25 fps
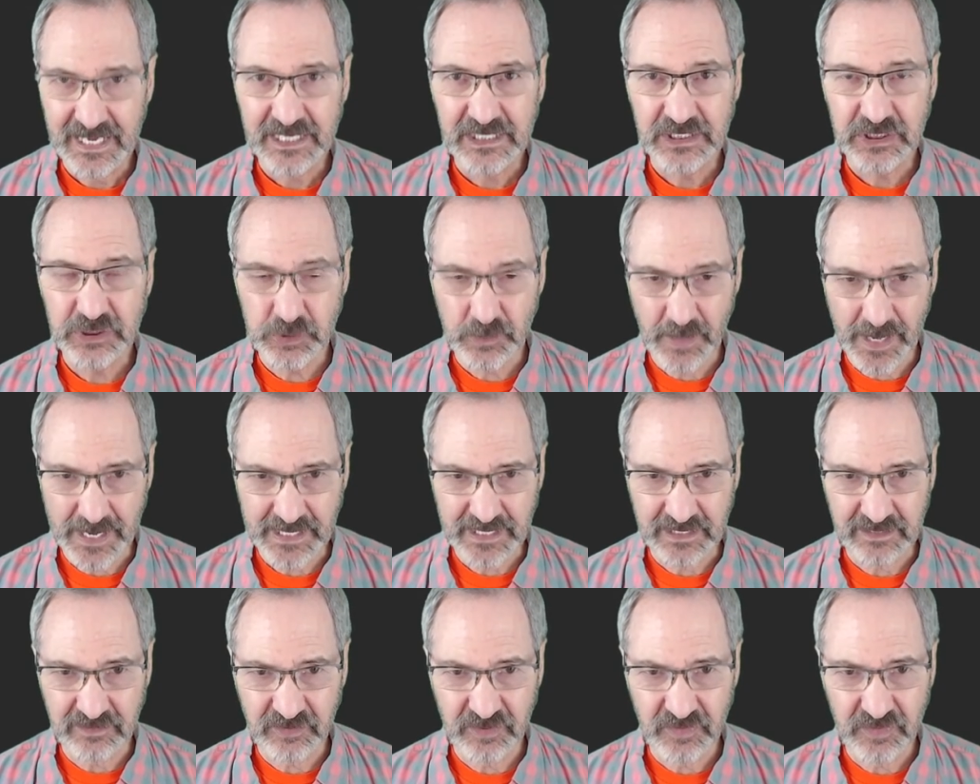Drag
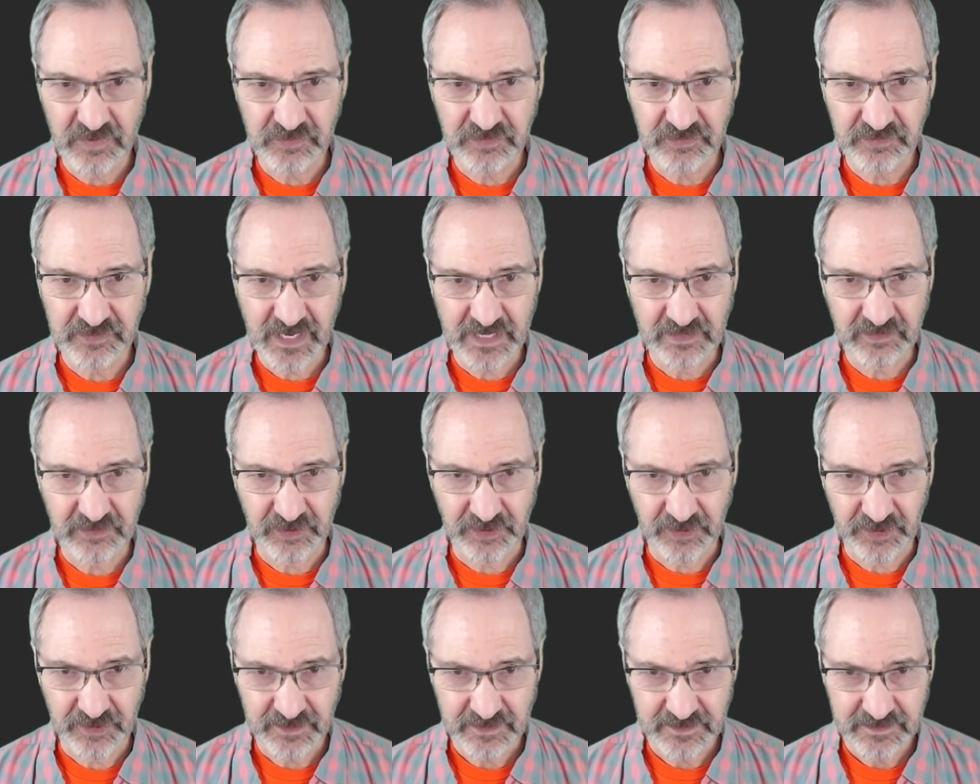it to the center.